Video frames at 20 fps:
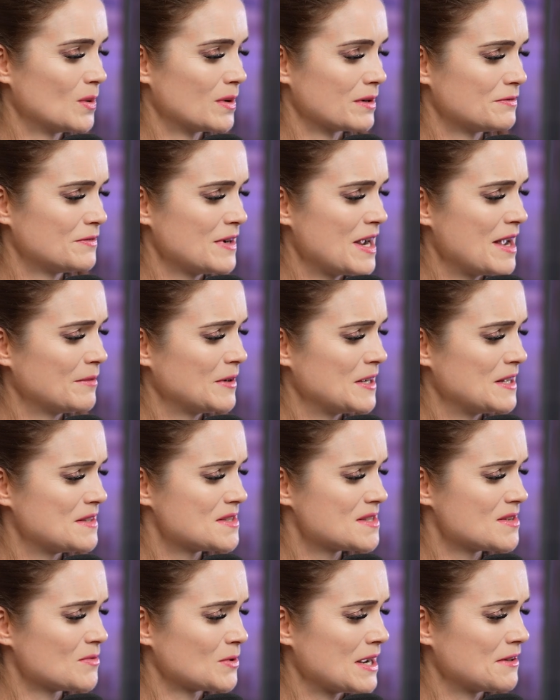or family
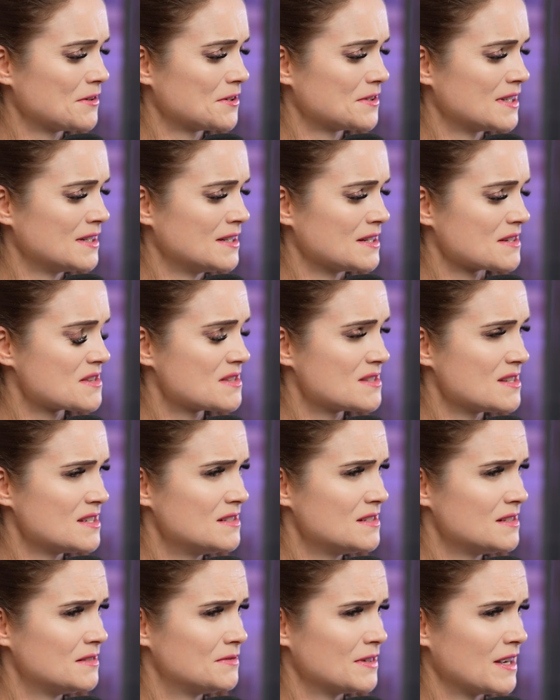rather than
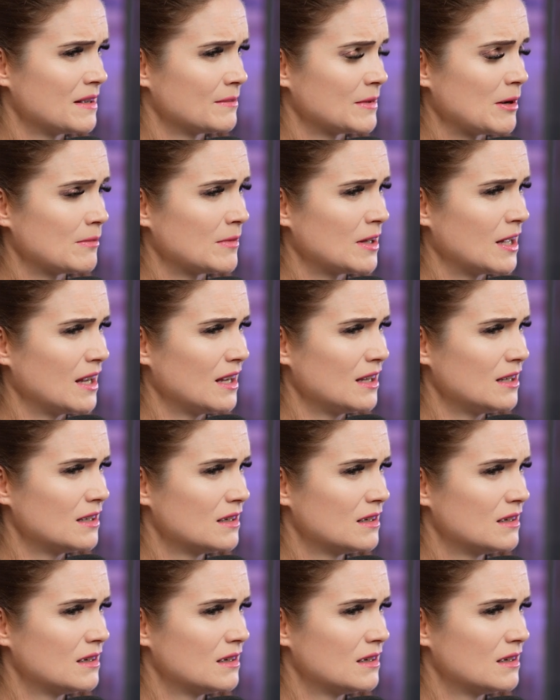extended family. I'm like,